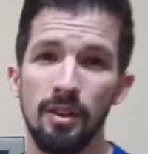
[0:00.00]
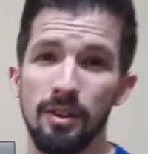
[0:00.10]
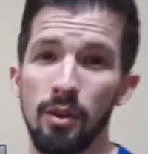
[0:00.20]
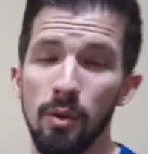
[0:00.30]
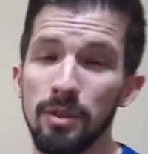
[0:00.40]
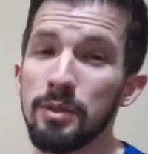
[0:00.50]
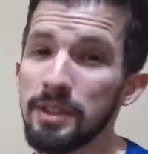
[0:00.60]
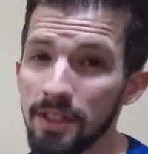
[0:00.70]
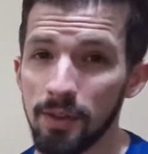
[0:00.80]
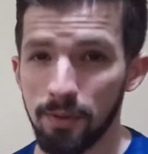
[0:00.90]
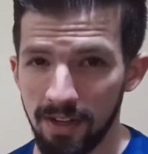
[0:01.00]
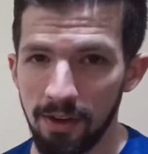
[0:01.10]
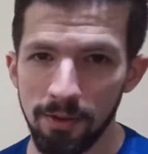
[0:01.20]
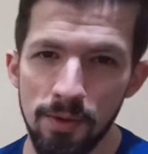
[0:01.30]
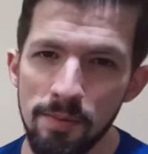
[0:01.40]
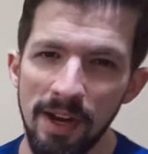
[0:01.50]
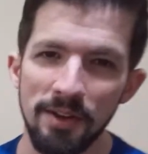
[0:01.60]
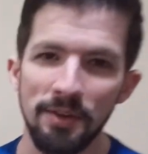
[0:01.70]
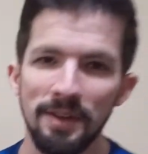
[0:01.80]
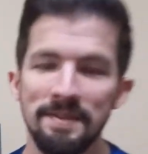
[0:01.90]
Called Cristiano Ronaldo. You might
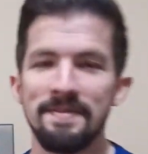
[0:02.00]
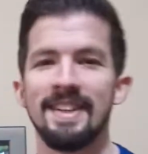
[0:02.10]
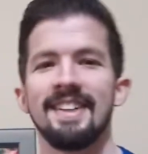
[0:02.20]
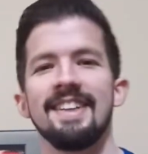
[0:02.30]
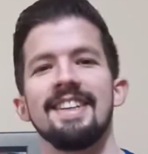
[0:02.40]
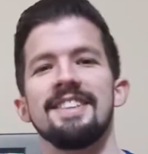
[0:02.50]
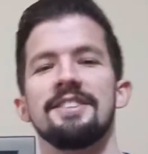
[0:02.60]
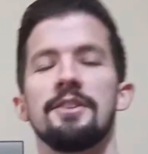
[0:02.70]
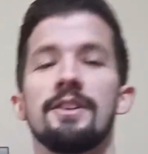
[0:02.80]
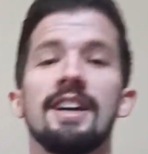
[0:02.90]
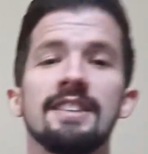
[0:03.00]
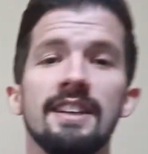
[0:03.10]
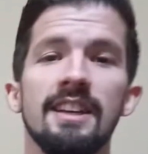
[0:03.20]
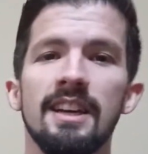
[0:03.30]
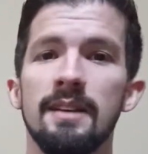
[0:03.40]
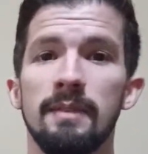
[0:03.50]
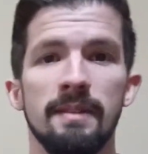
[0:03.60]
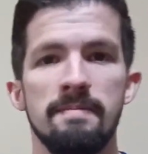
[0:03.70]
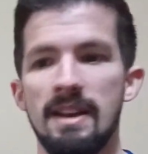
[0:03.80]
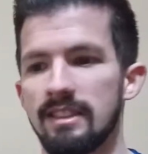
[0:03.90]
know him. So guys like him,
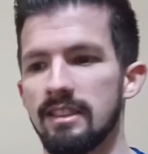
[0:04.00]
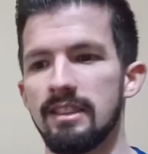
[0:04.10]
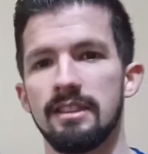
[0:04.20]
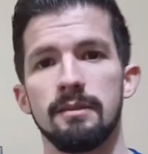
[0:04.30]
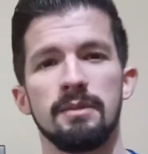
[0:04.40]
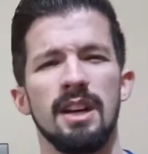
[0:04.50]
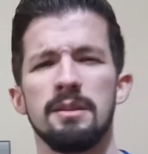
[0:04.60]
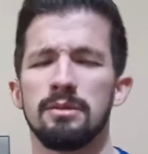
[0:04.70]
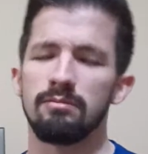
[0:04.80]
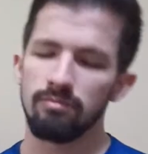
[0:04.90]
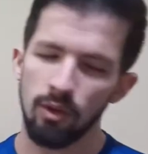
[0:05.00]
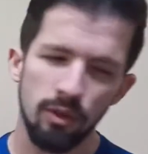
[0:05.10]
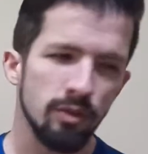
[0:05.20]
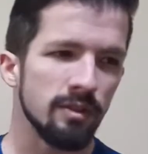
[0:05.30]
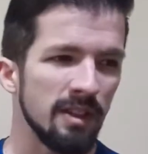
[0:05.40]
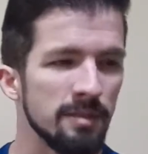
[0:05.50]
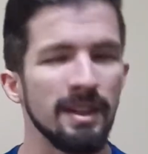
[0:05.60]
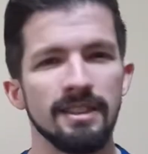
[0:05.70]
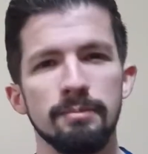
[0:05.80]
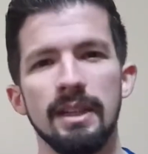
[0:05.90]
like Messi, sometimes, although sometimes
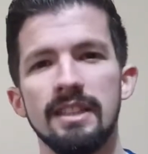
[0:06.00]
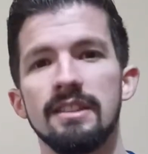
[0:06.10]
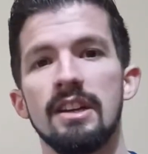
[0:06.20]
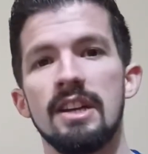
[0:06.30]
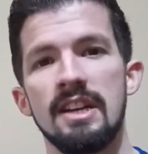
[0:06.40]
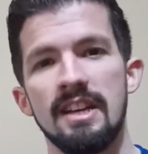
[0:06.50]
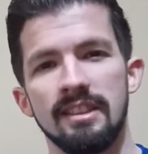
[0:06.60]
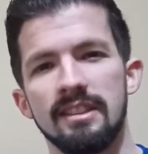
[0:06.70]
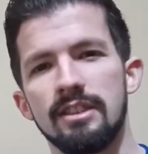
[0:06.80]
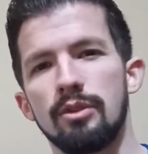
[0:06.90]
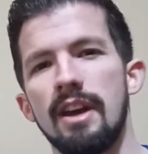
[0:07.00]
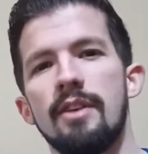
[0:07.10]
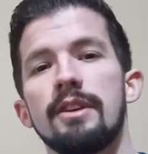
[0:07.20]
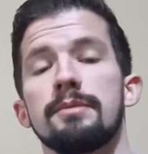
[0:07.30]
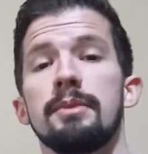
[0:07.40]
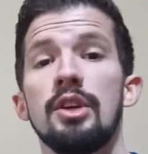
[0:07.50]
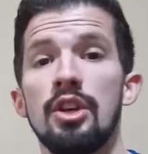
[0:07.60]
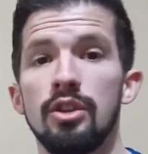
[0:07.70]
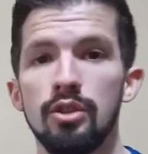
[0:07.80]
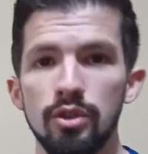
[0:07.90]
Messi plays in central areas, but
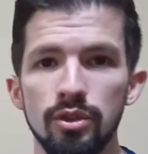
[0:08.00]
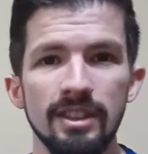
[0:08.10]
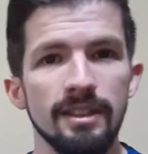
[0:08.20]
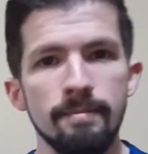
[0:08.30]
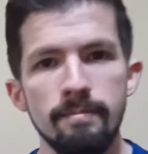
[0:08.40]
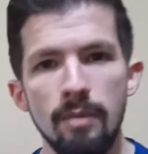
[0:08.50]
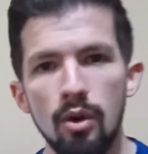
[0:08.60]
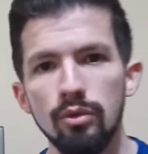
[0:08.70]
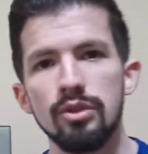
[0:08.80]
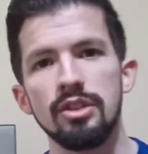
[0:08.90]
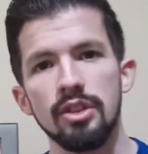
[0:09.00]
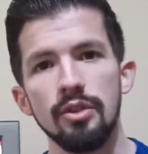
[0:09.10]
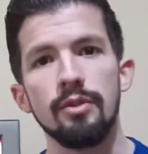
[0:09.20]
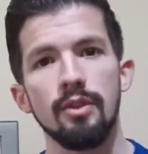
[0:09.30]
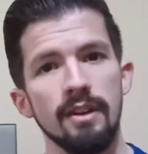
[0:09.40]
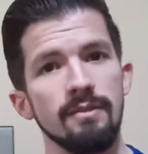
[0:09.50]
usually the most skillful